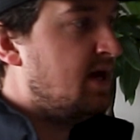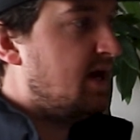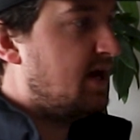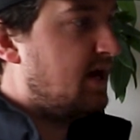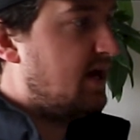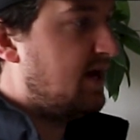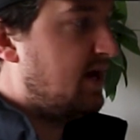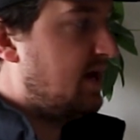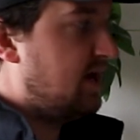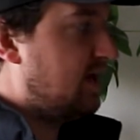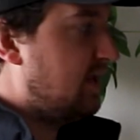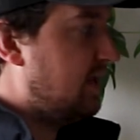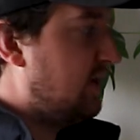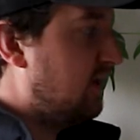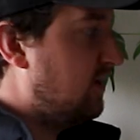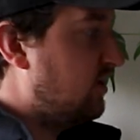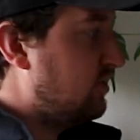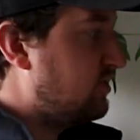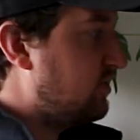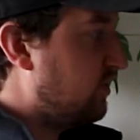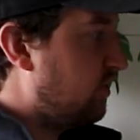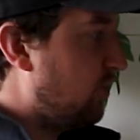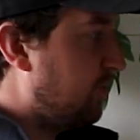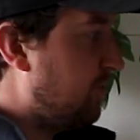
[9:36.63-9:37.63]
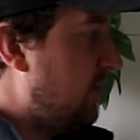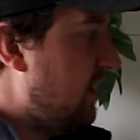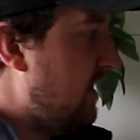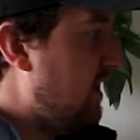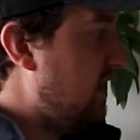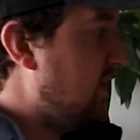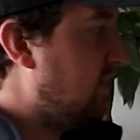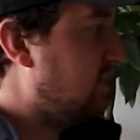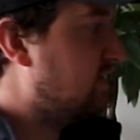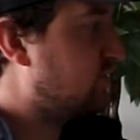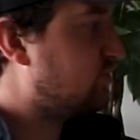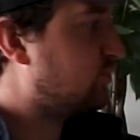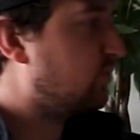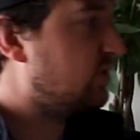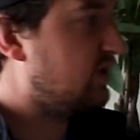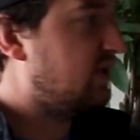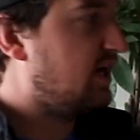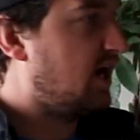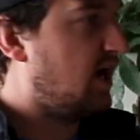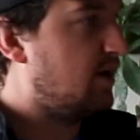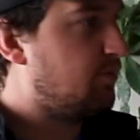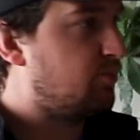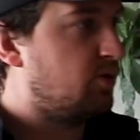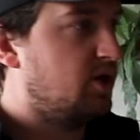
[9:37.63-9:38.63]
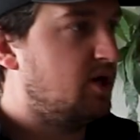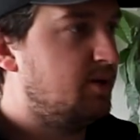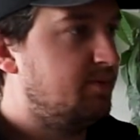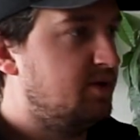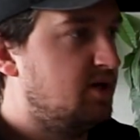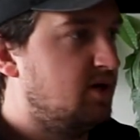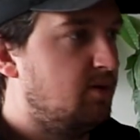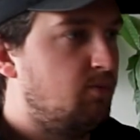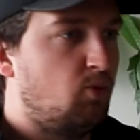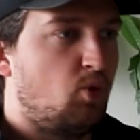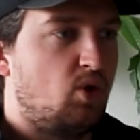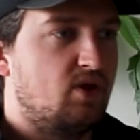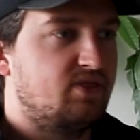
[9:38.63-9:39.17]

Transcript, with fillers: and so you're paying this really high premium,